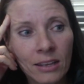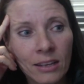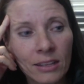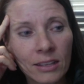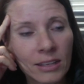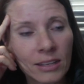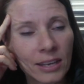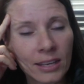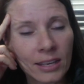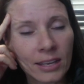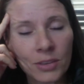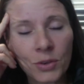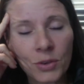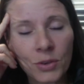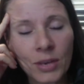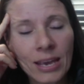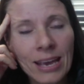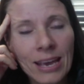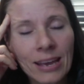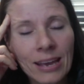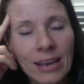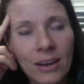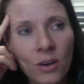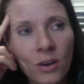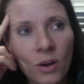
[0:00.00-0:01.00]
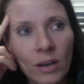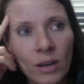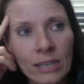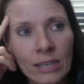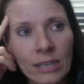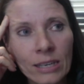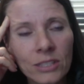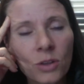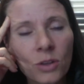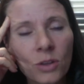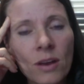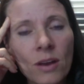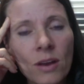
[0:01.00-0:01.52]
yeah, you cannot,
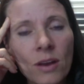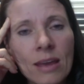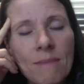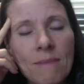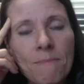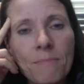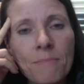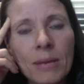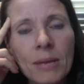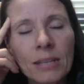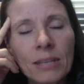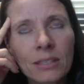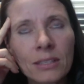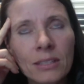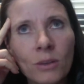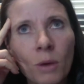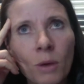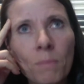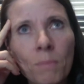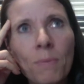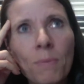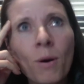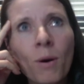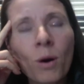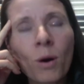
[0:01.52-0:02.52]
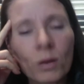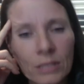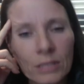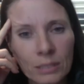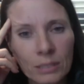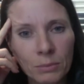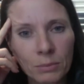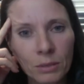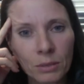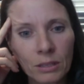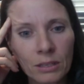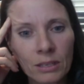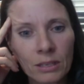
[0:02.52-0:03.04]
it's not
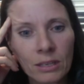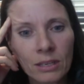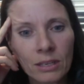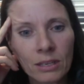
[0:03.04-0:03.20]
possible